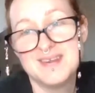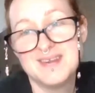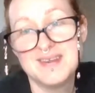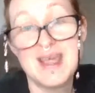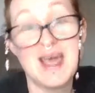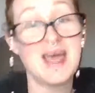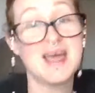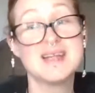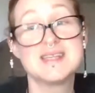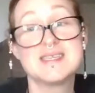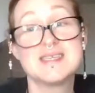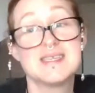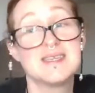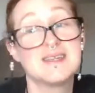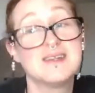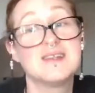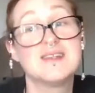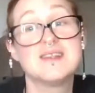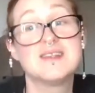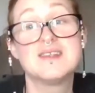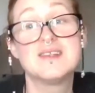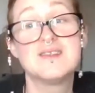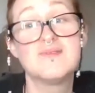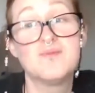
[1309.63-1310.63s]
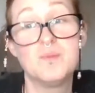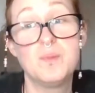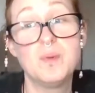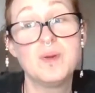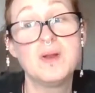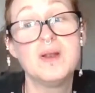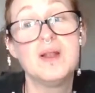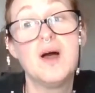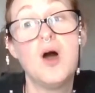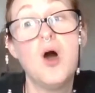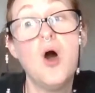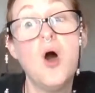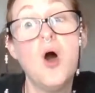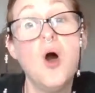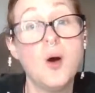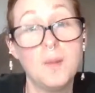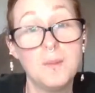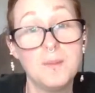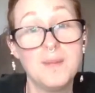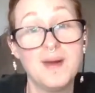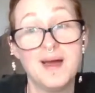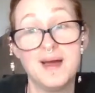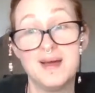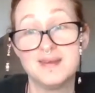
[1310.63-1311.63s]
Yeah, it's a
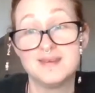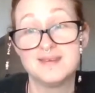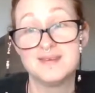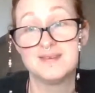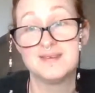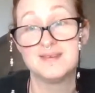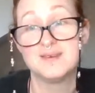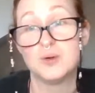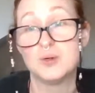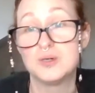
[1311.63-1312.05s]
hot mess,